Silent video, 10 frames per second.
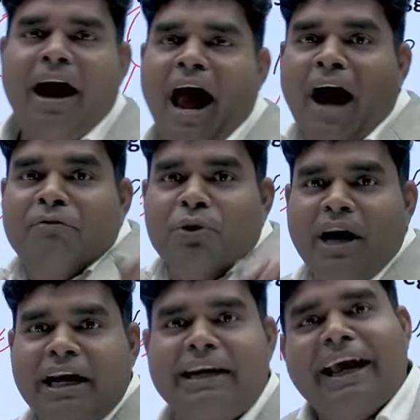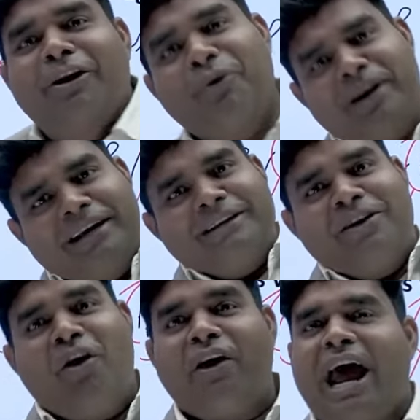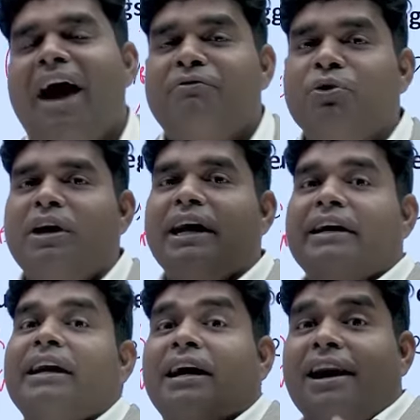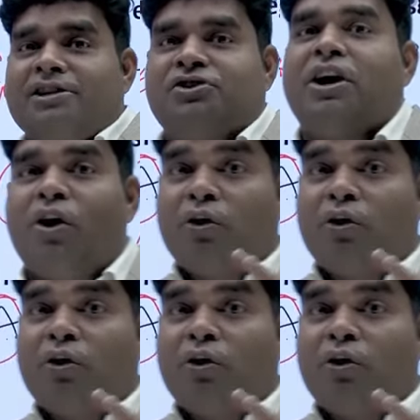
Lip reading: have you done it alone or have you done it in cluster